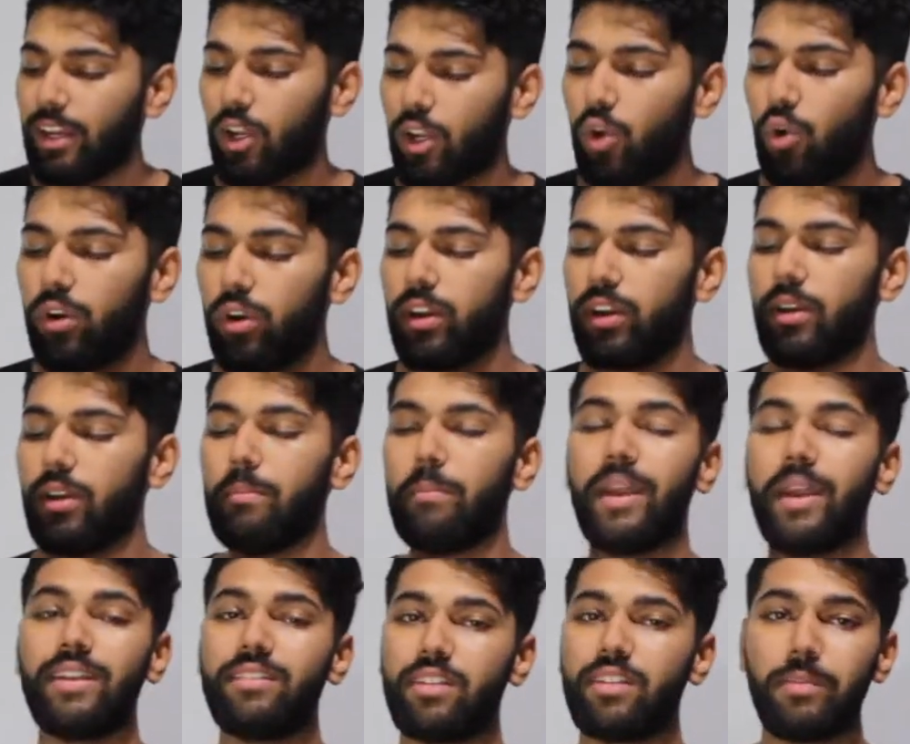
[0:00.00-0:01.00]
and caught it.
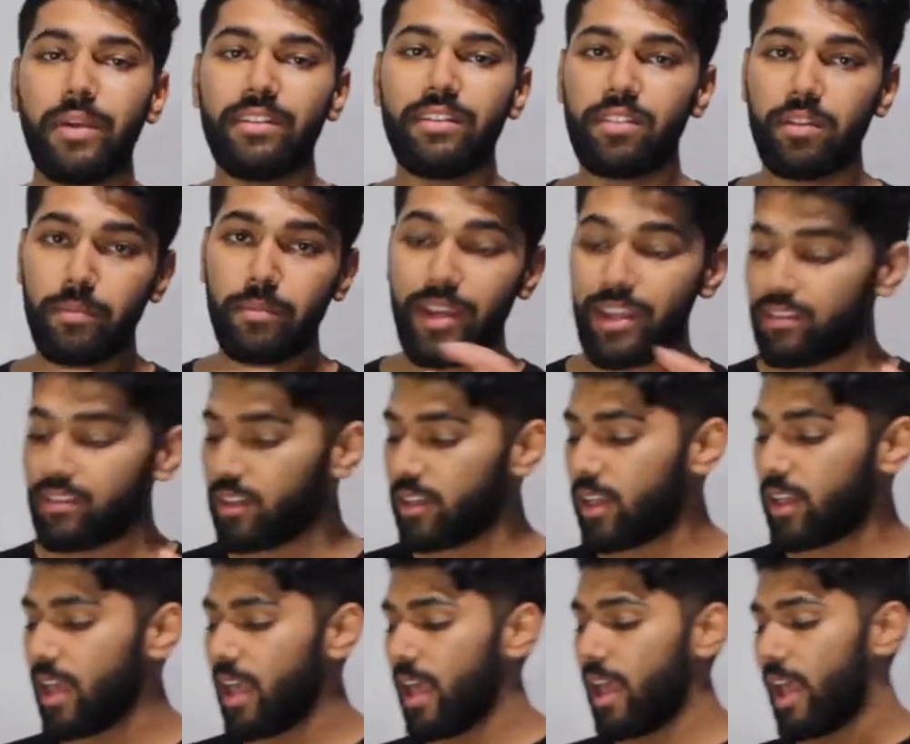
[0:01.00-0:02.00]
Amazing,
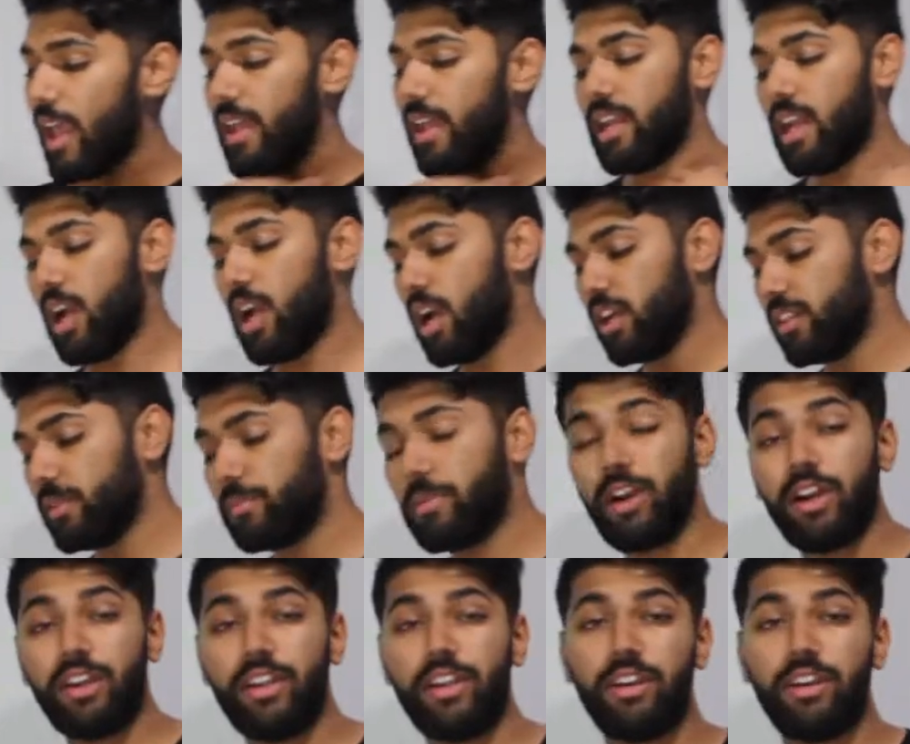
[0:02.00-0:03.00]
and Hardik
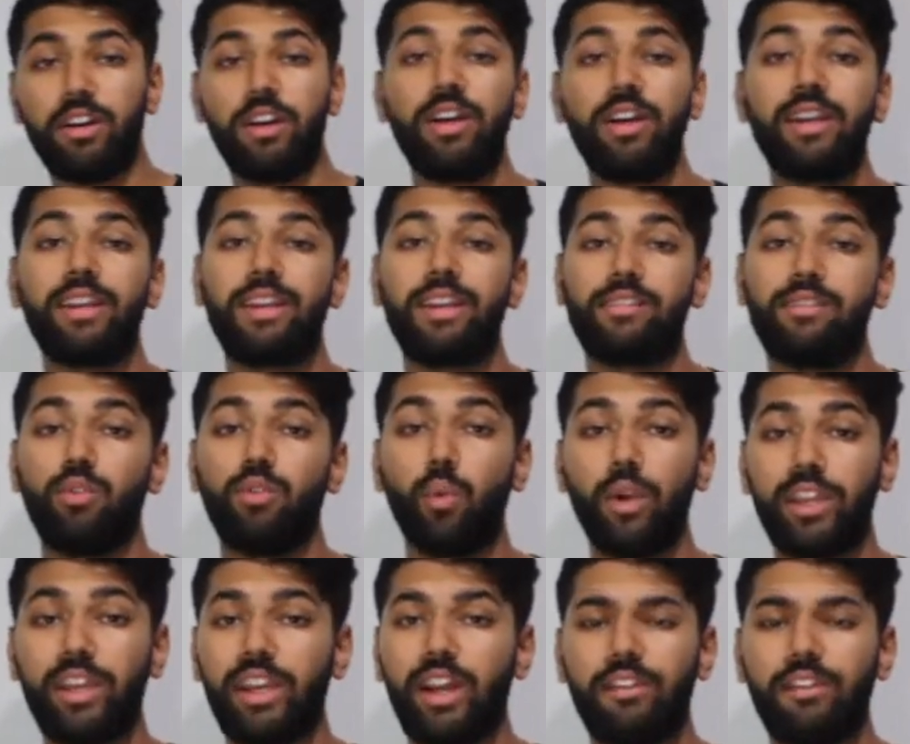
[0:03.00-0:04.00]
Pandya gets the
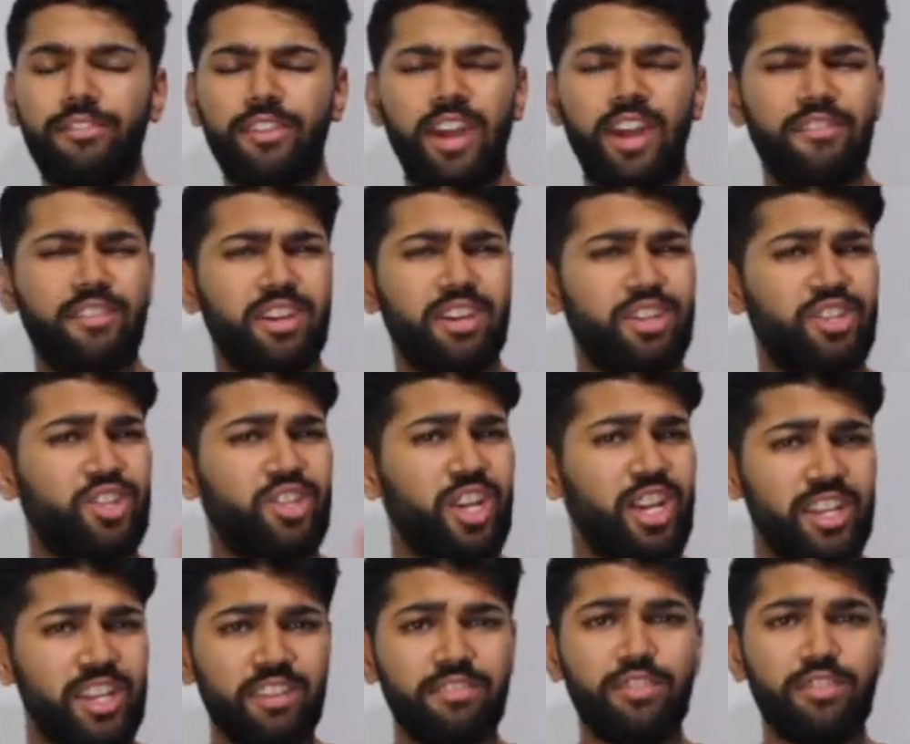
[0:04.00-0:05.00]
wicket after having a
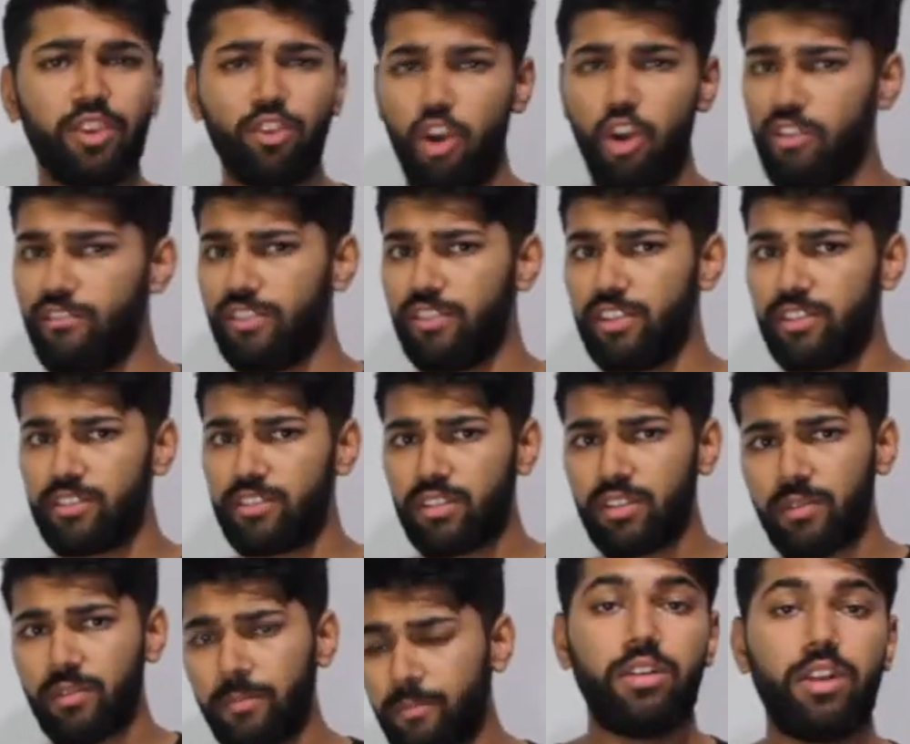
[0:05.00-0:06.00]
shaky few overs.
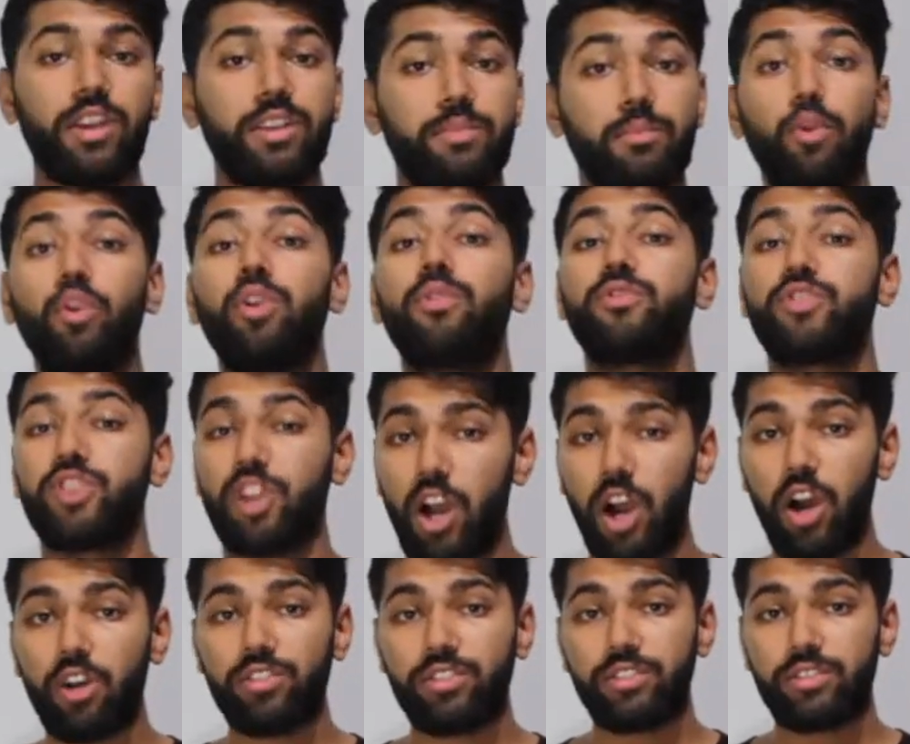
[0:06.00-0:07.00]
Next ball, it was
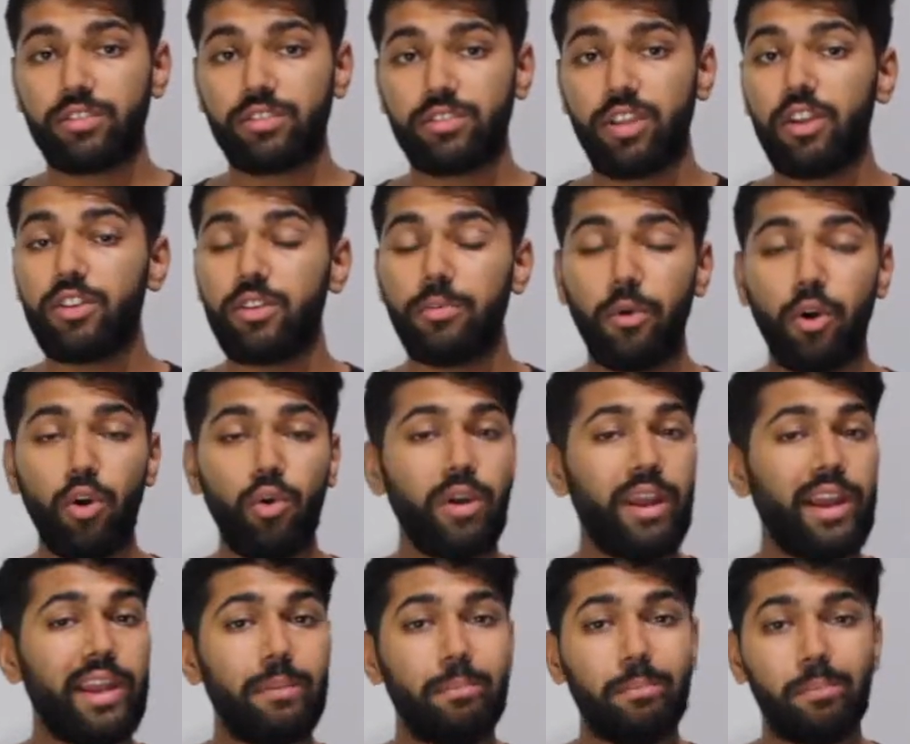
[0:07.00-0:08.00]
Chahal's turn to bowl,
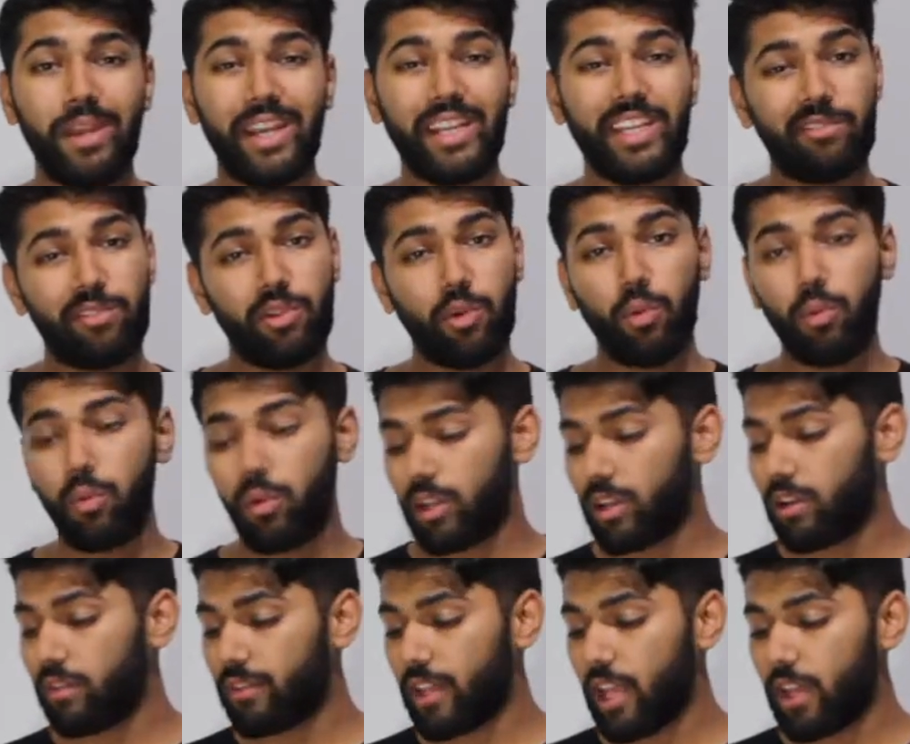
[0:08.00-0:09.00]
and he picked up the
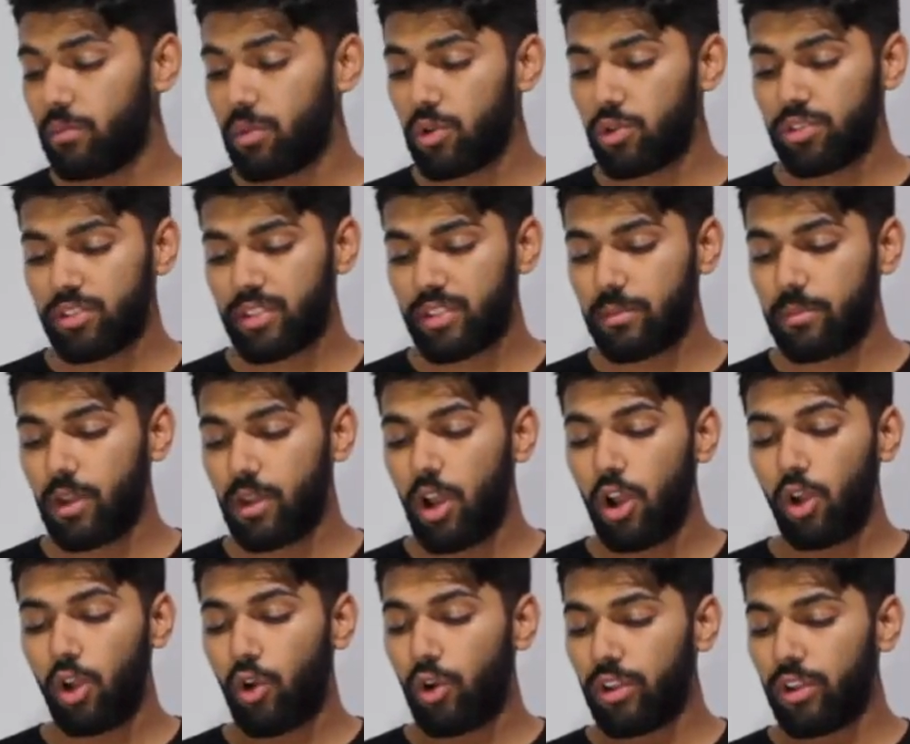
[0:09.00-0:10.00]
wicket of Kane Williamson,
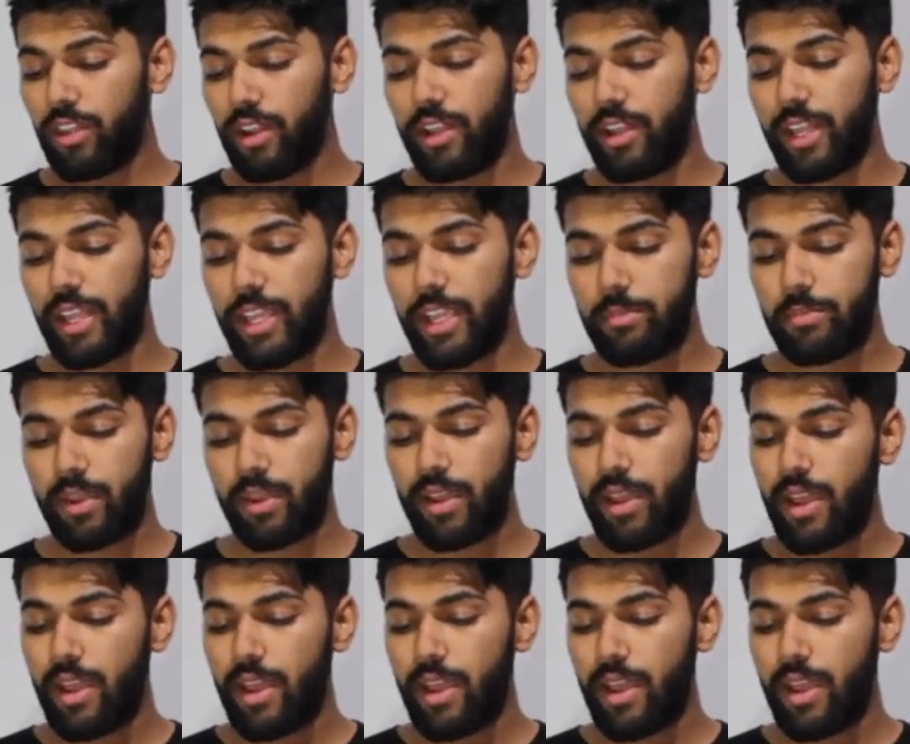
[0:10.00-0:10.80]
caught in the deep